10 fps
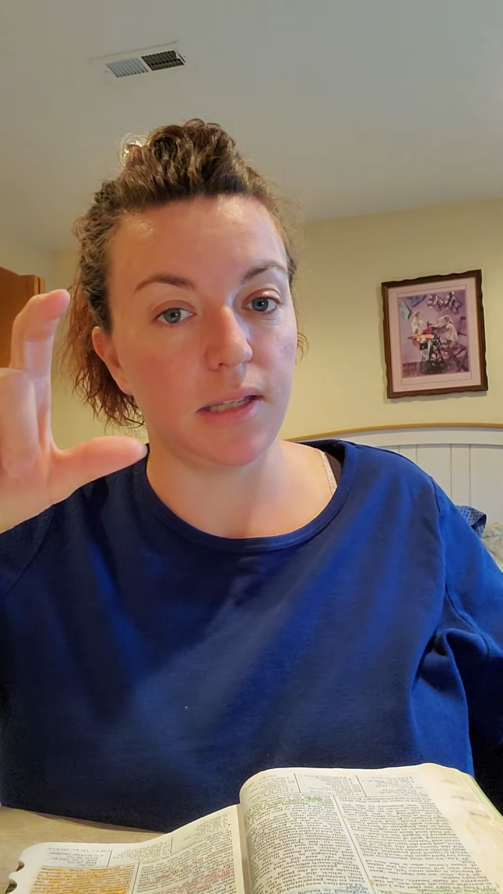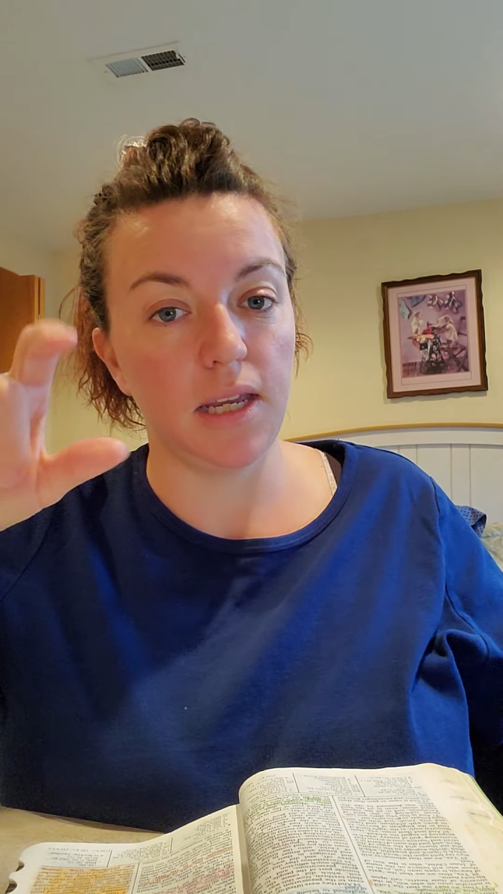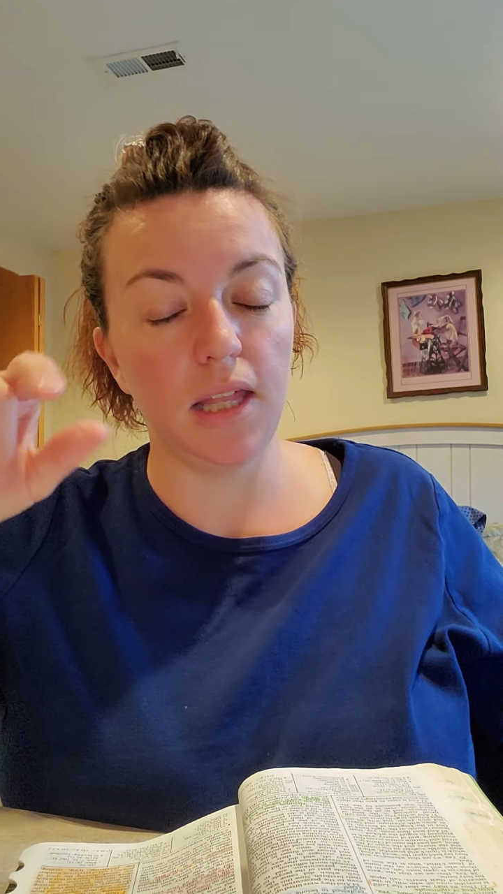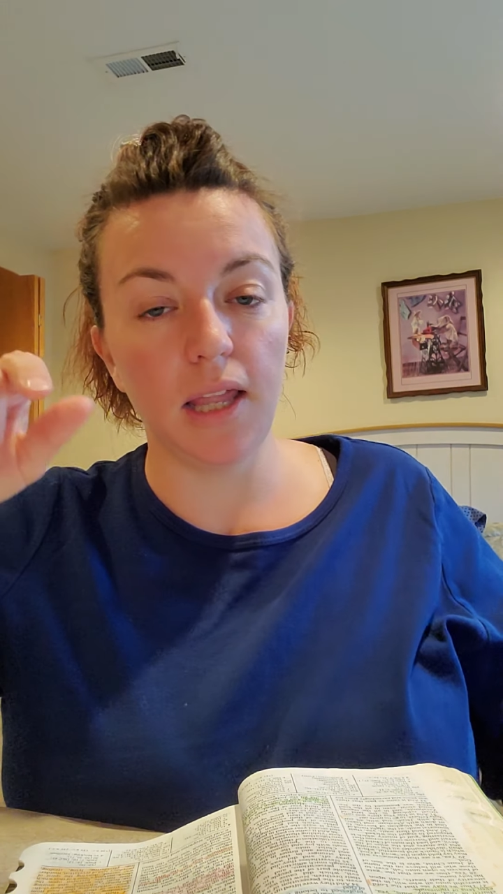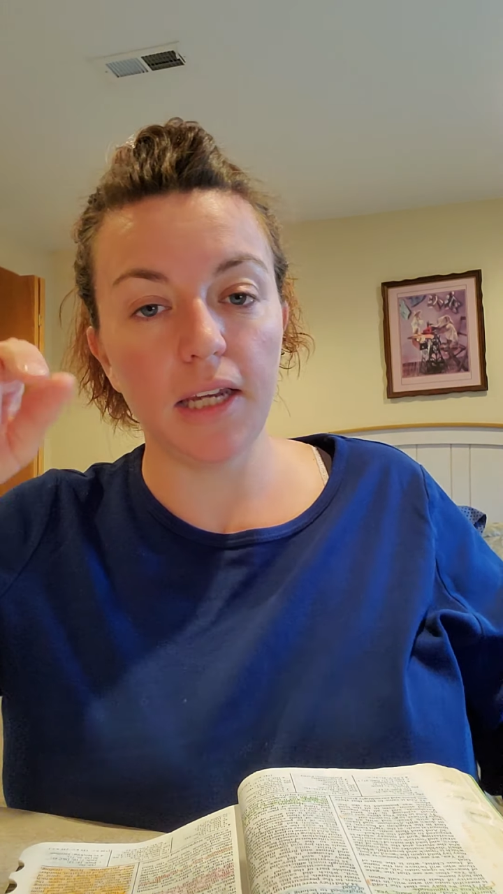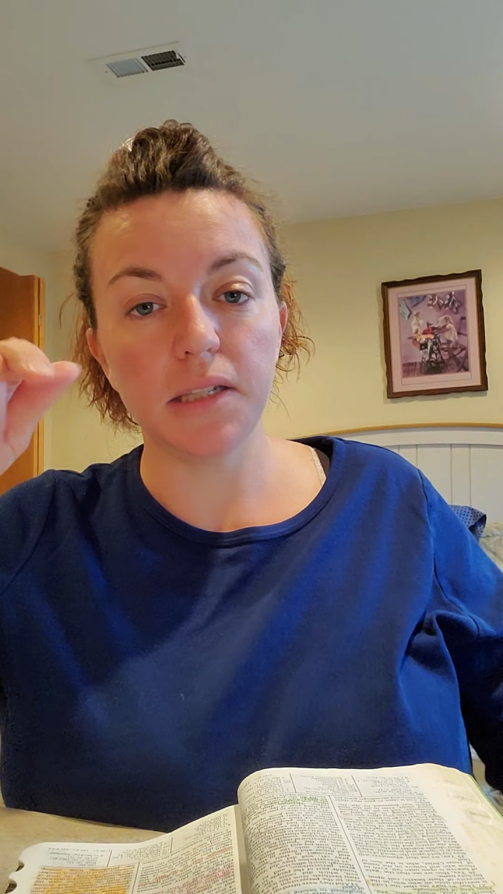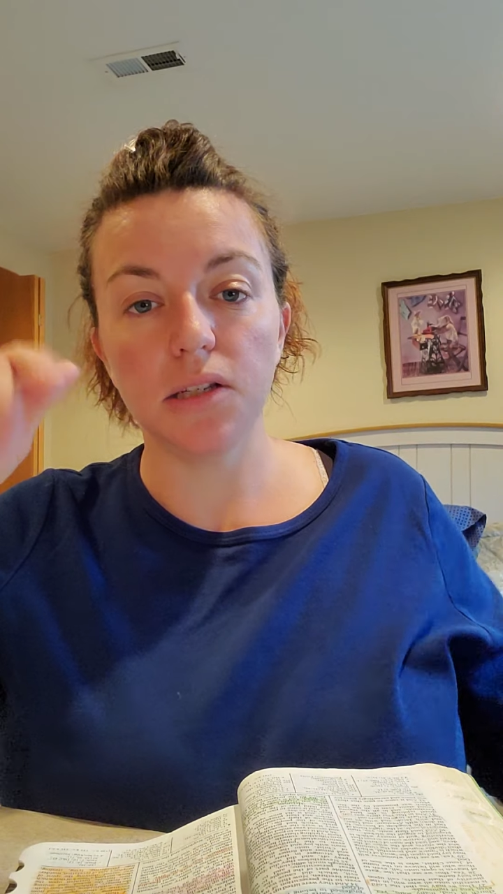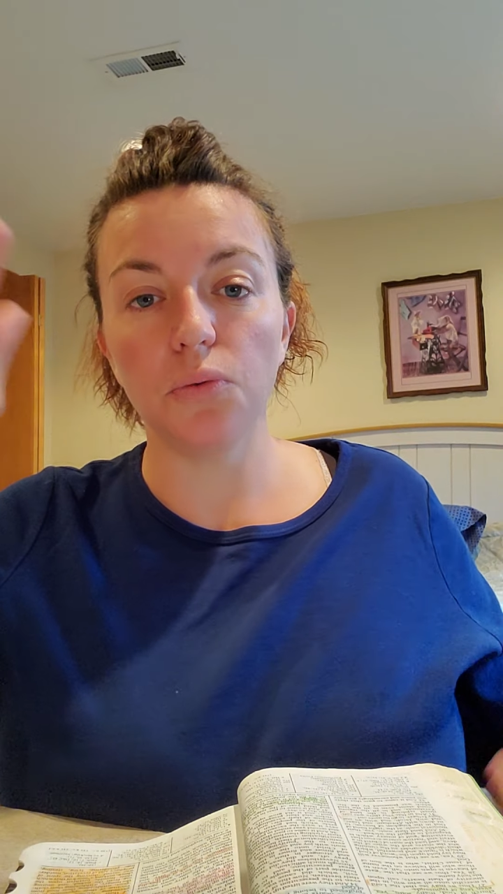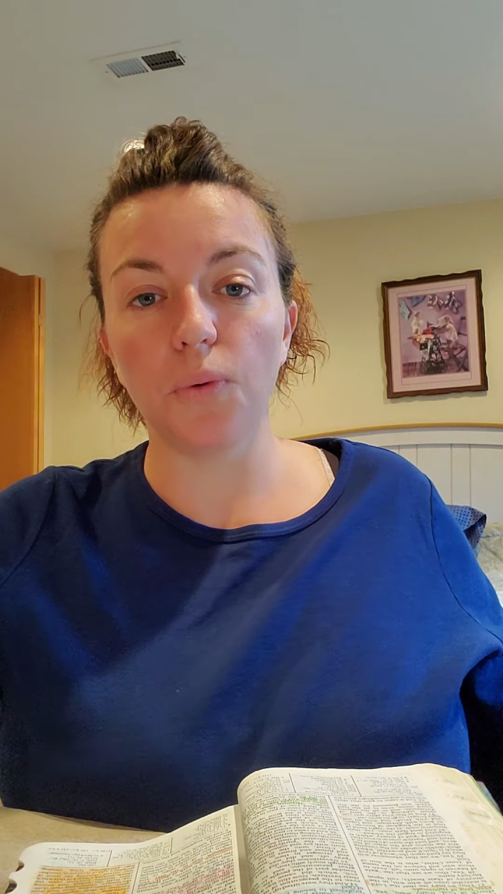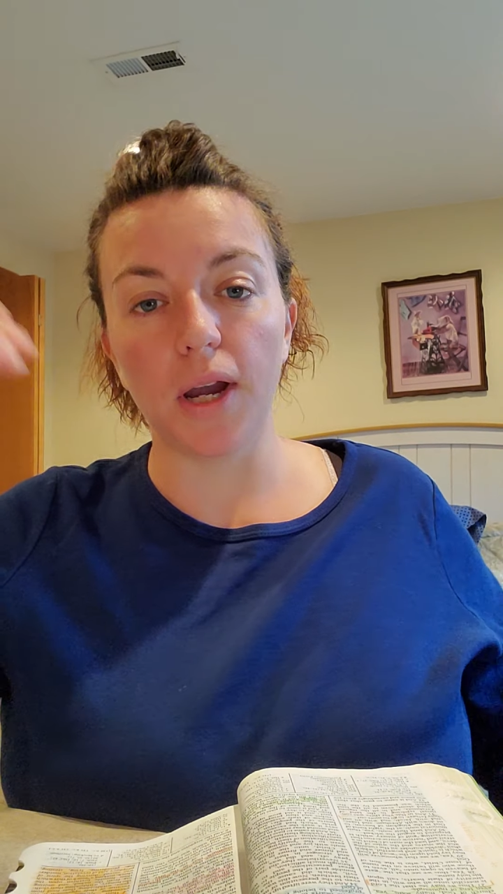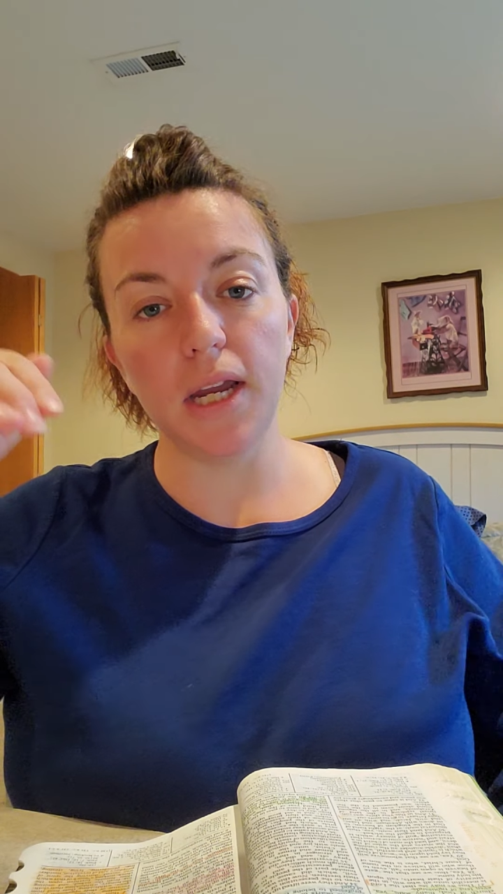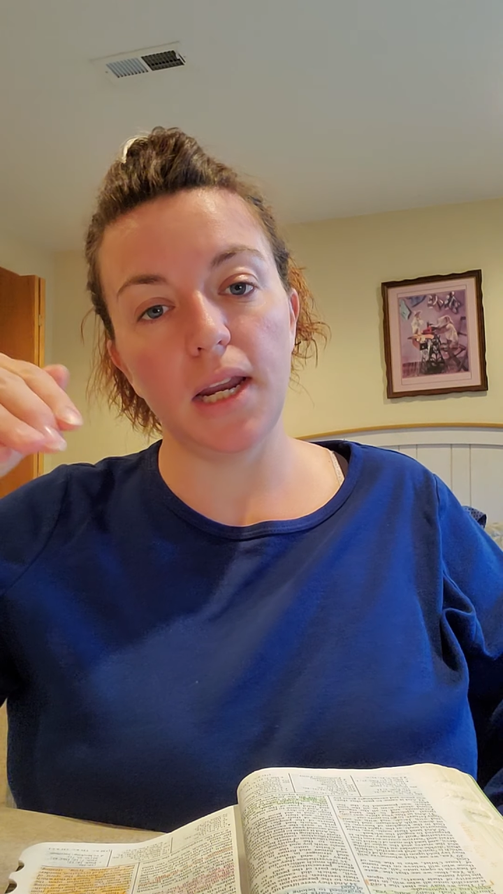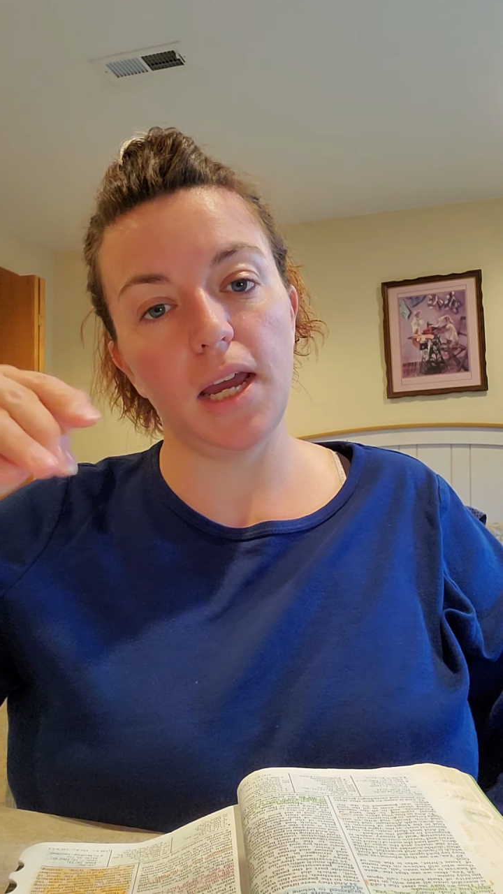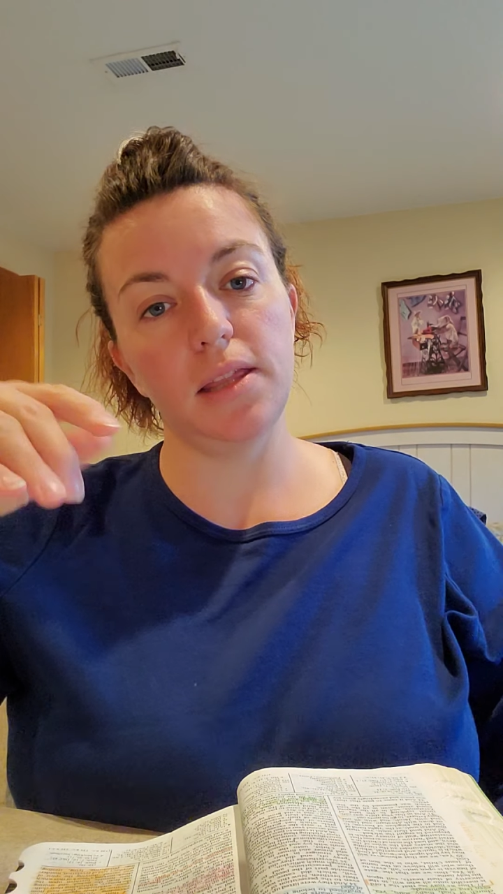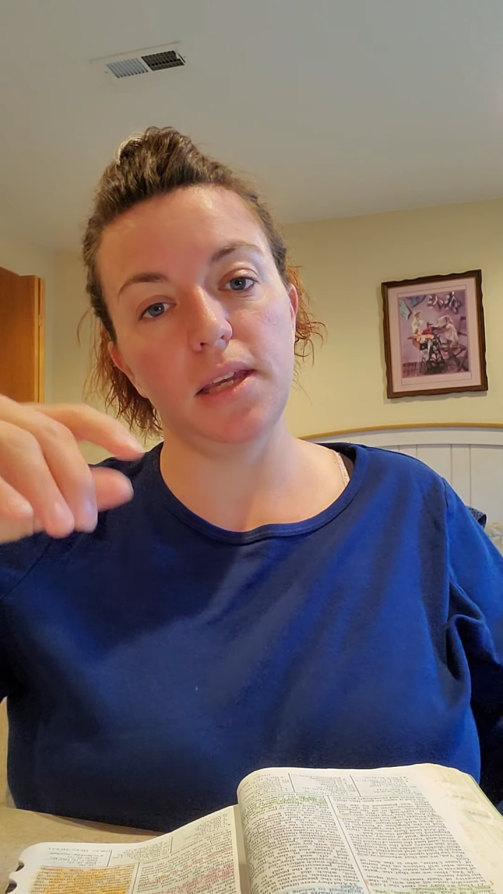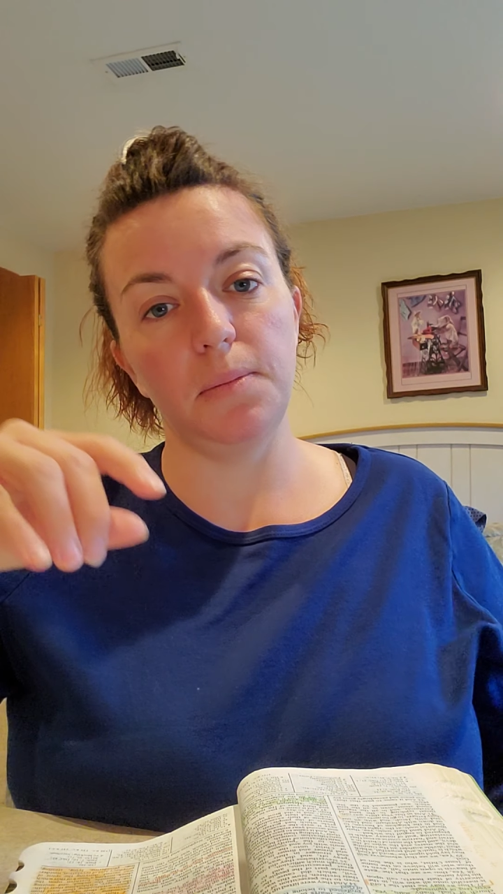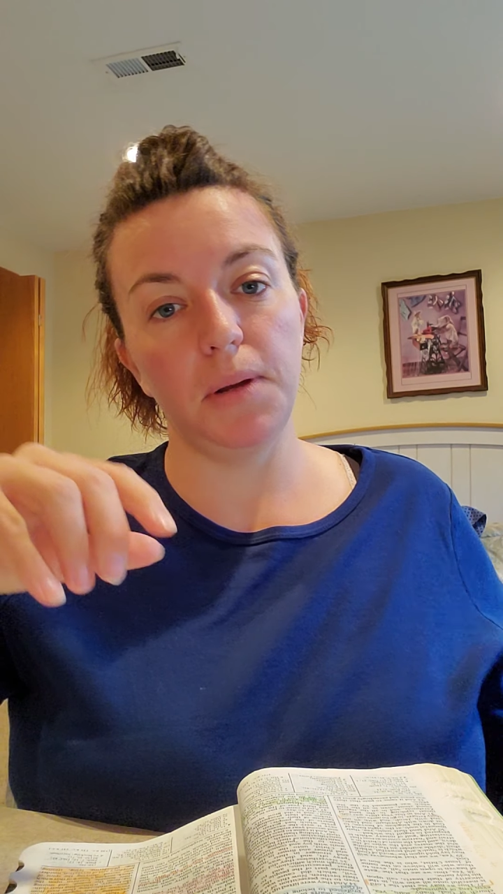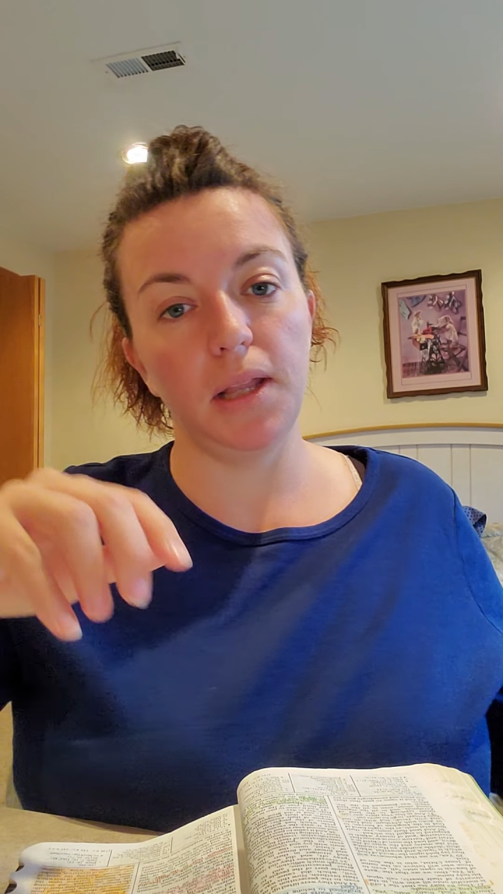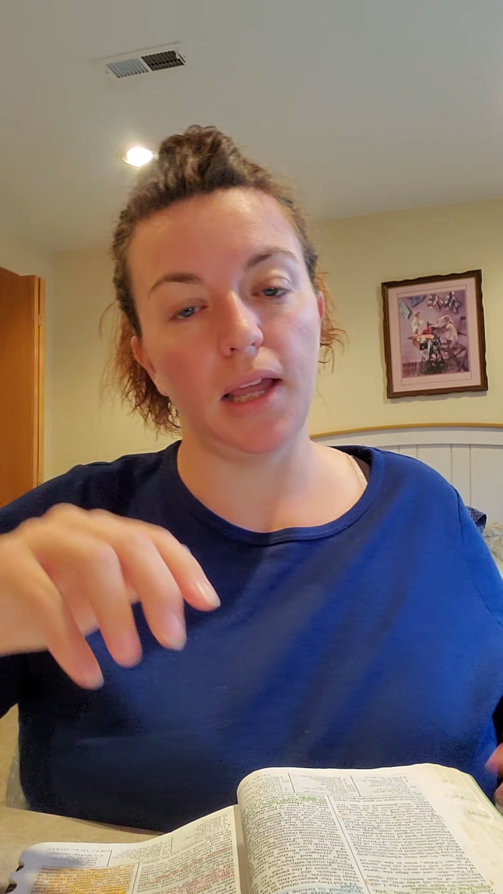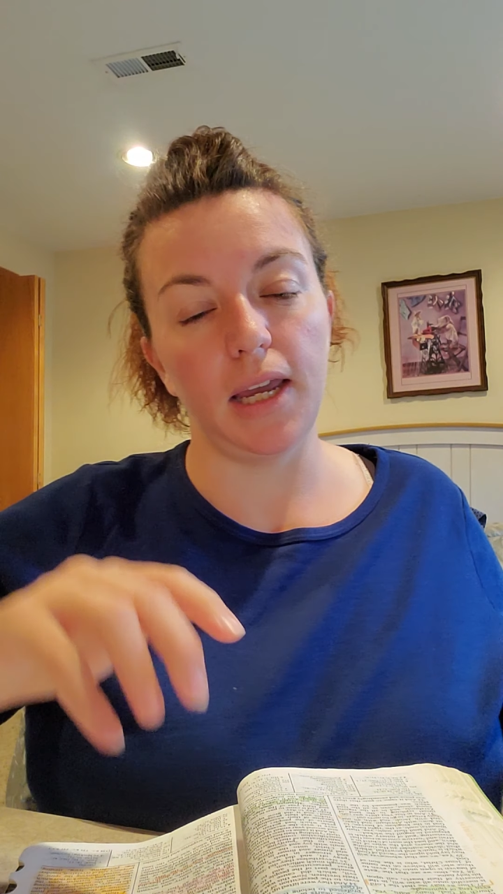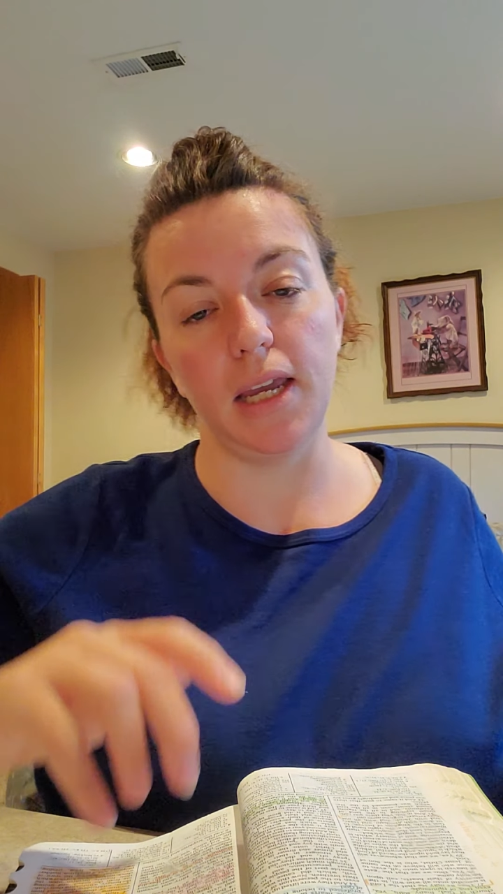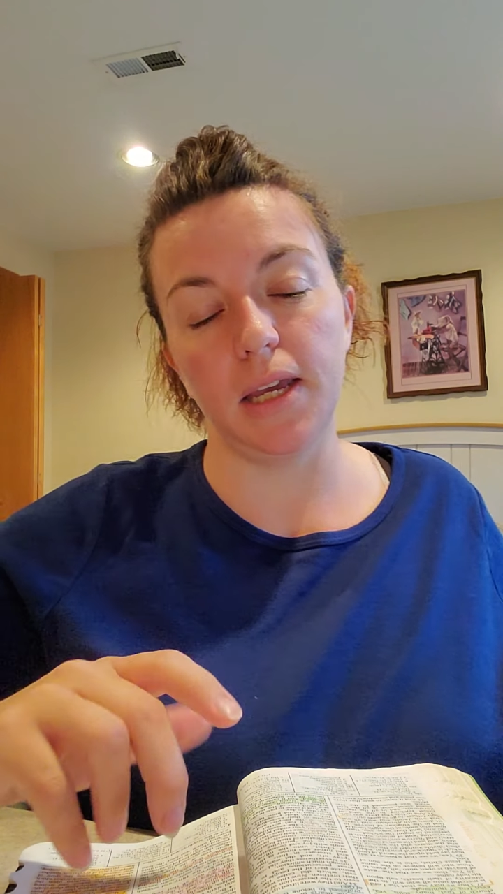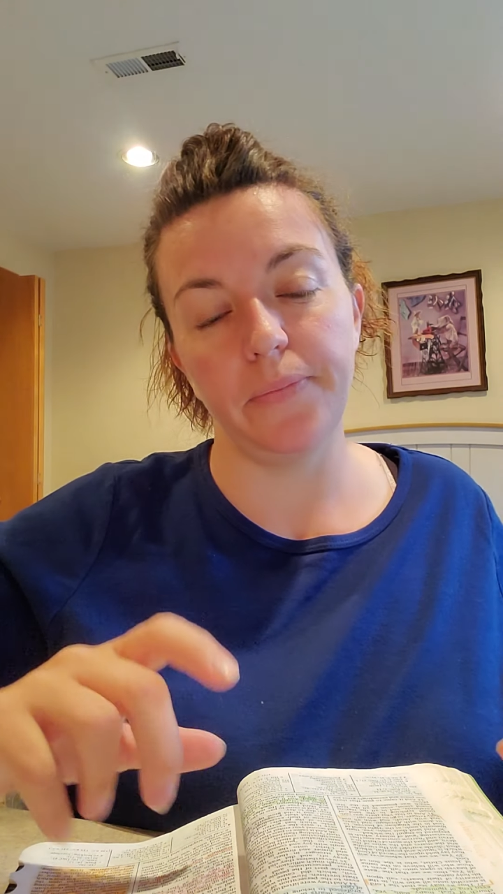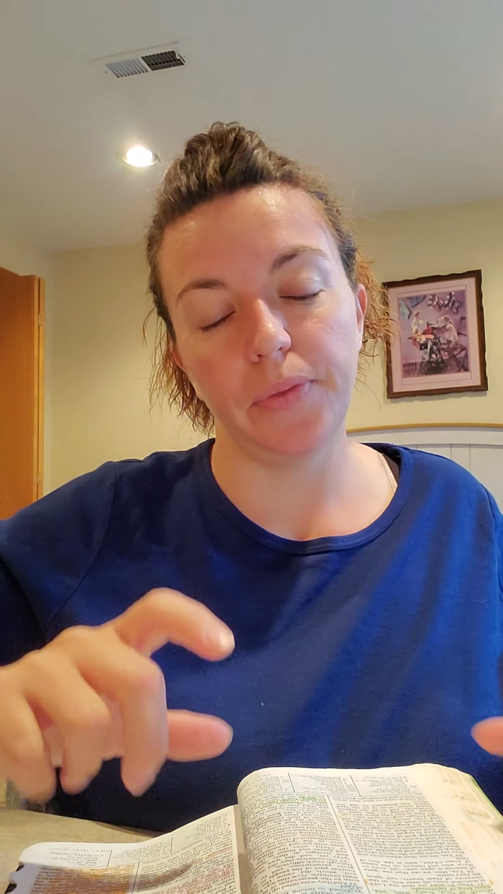He likes to write and then be like,